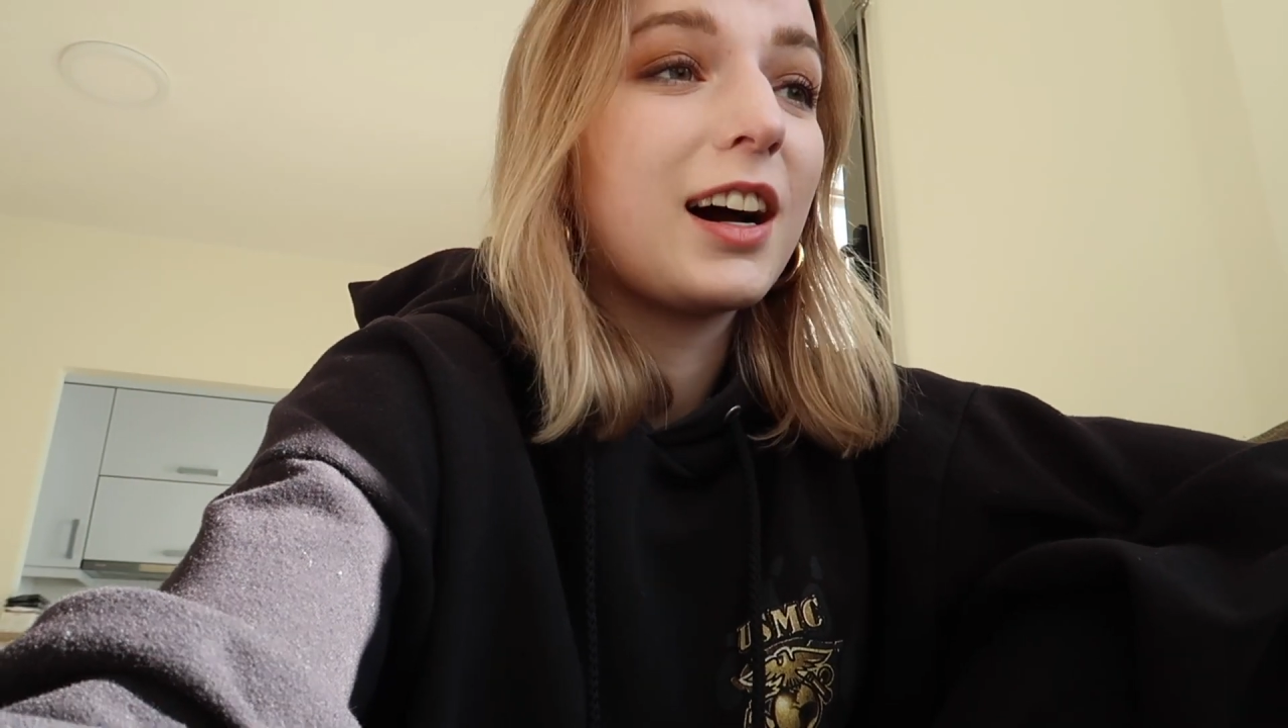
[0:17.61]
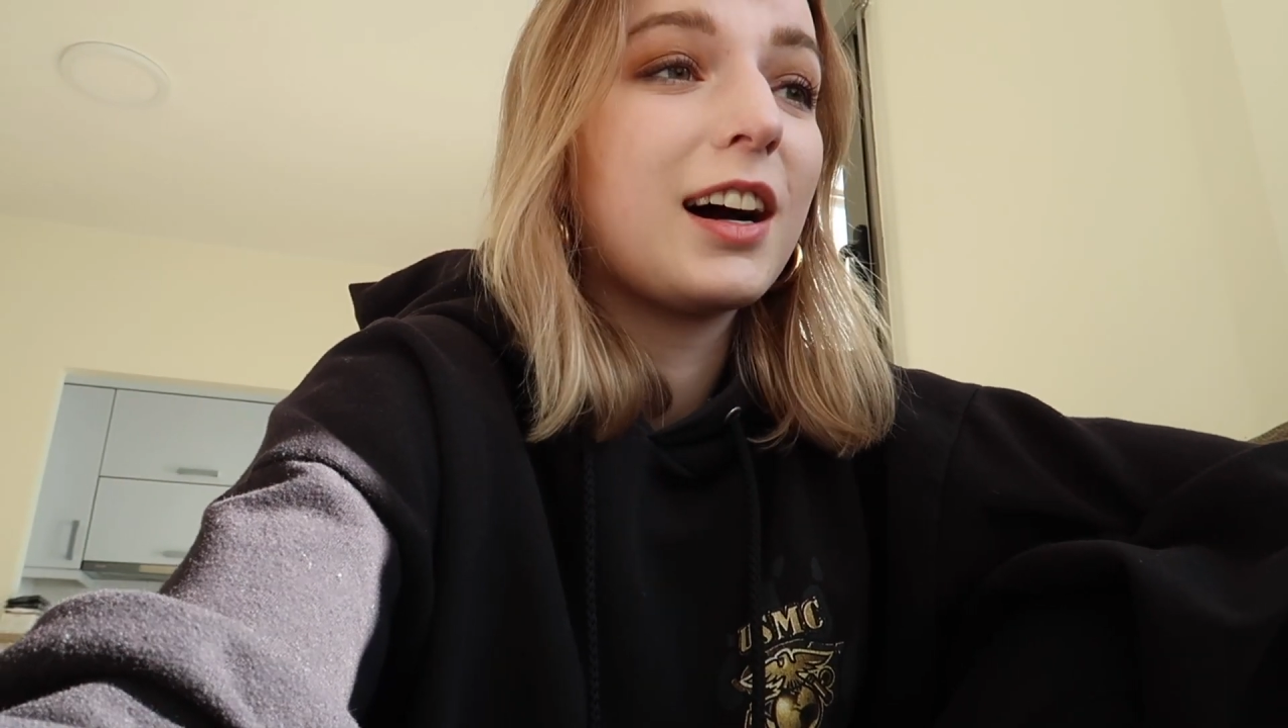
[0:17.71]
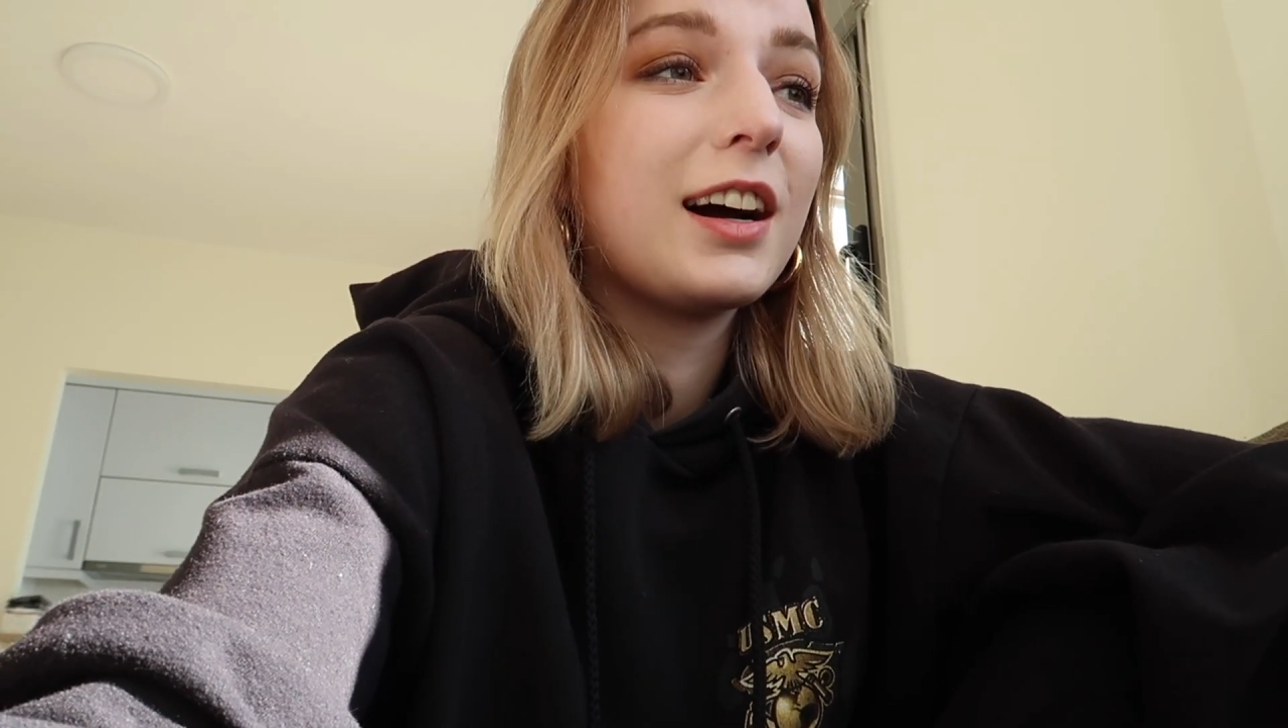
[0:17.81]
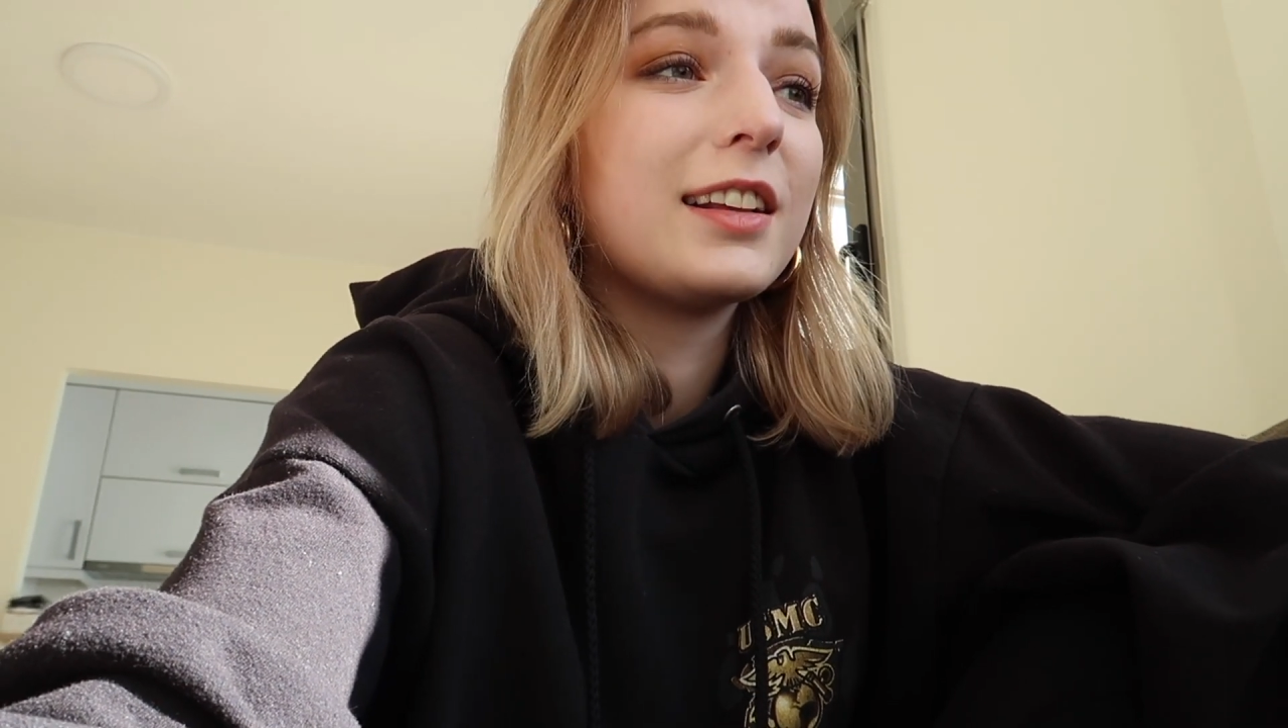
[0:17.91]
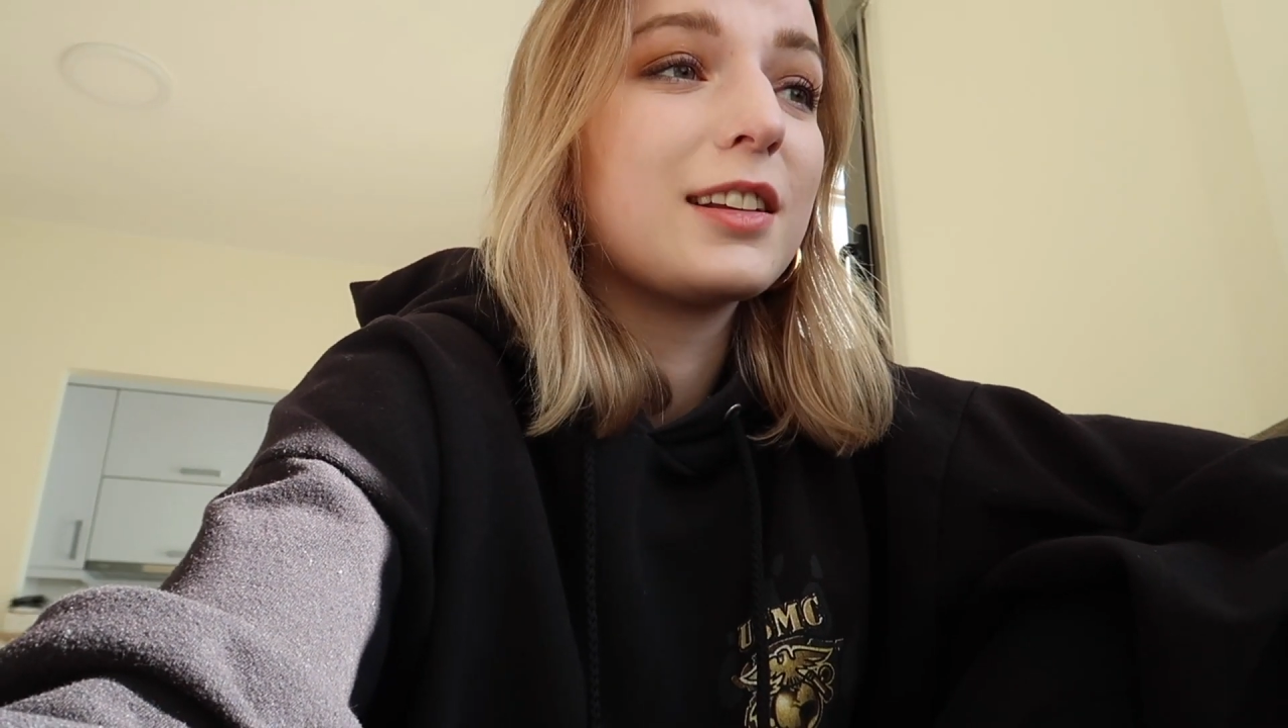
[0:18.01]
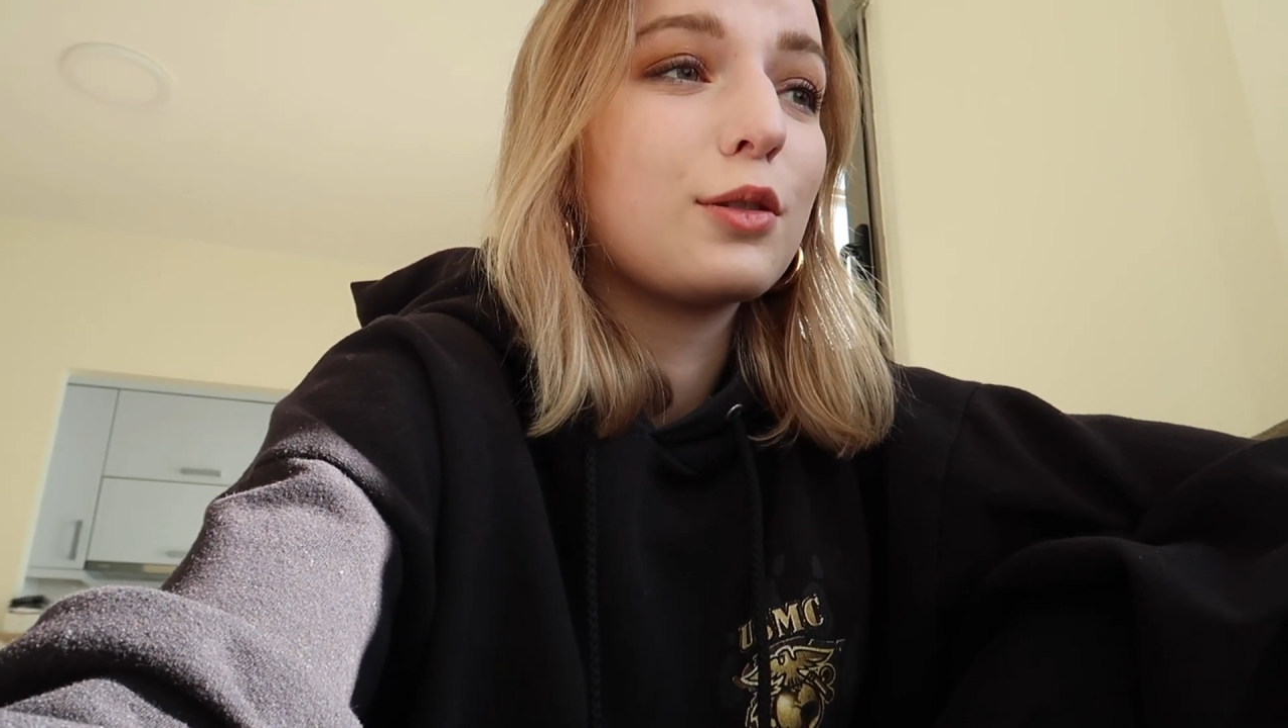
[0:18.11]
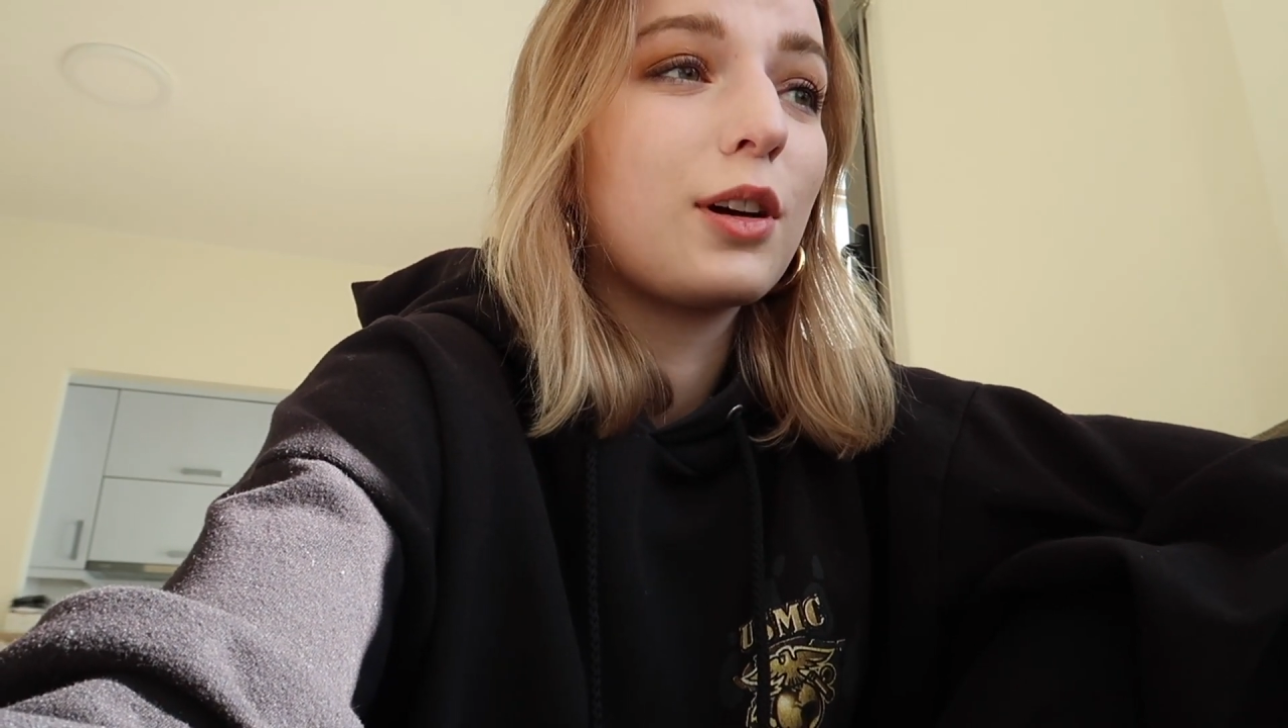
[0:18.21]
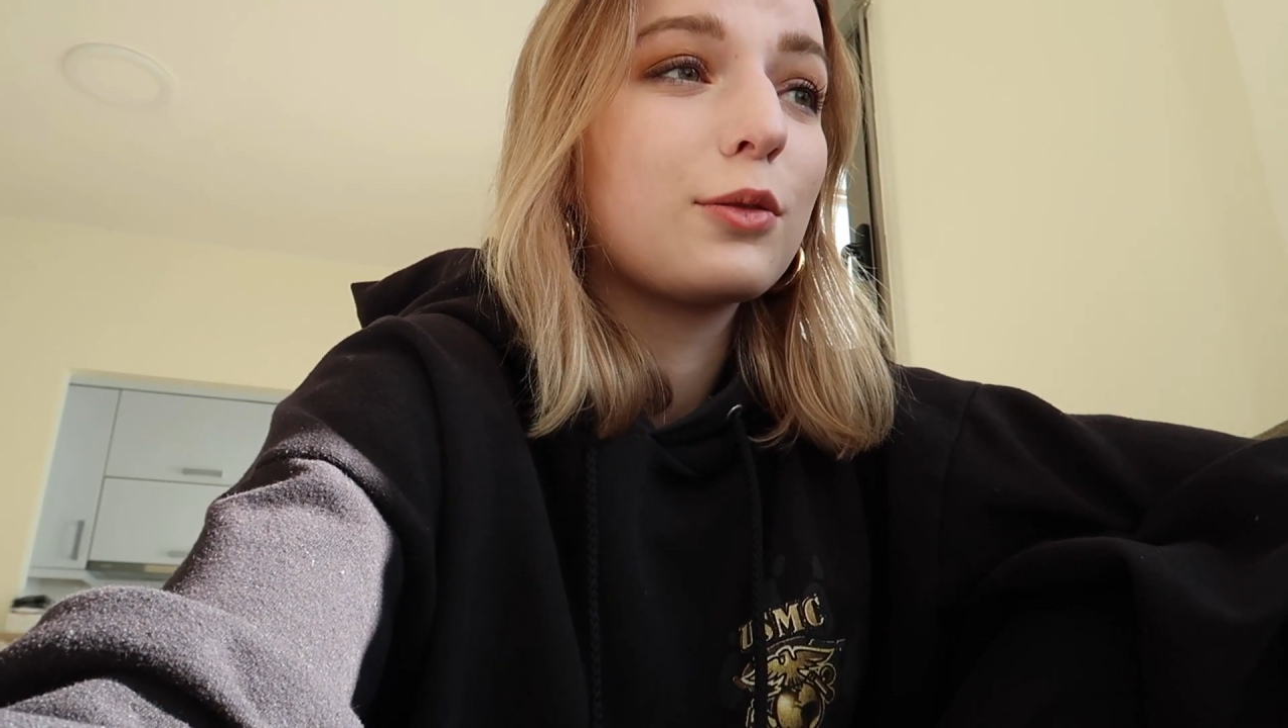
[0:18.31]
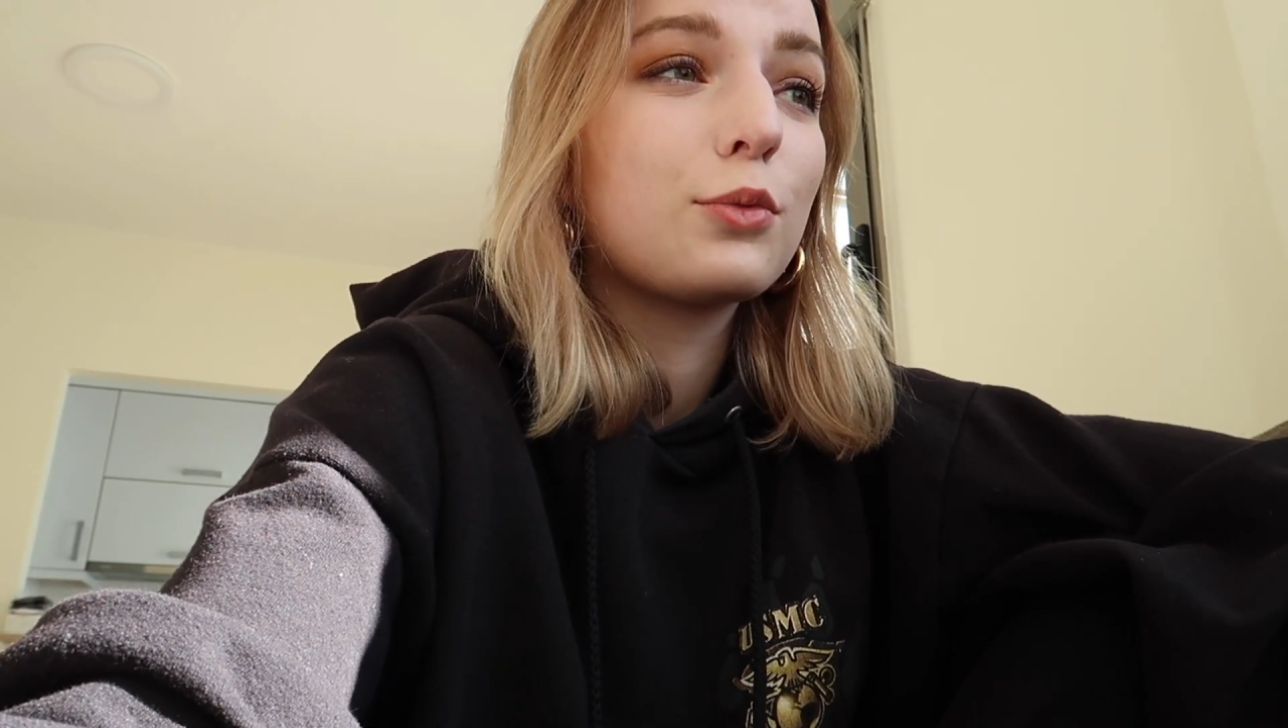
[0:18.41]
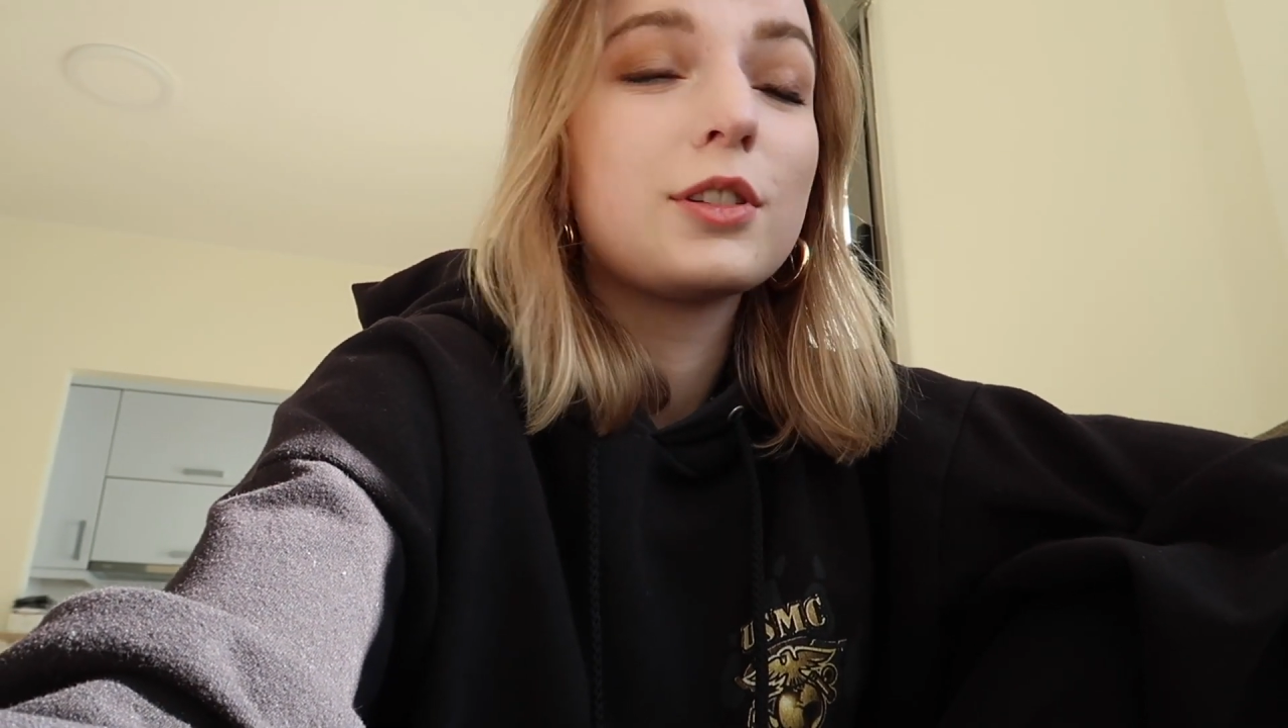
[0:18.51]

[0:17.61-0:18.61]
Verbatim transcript: i did not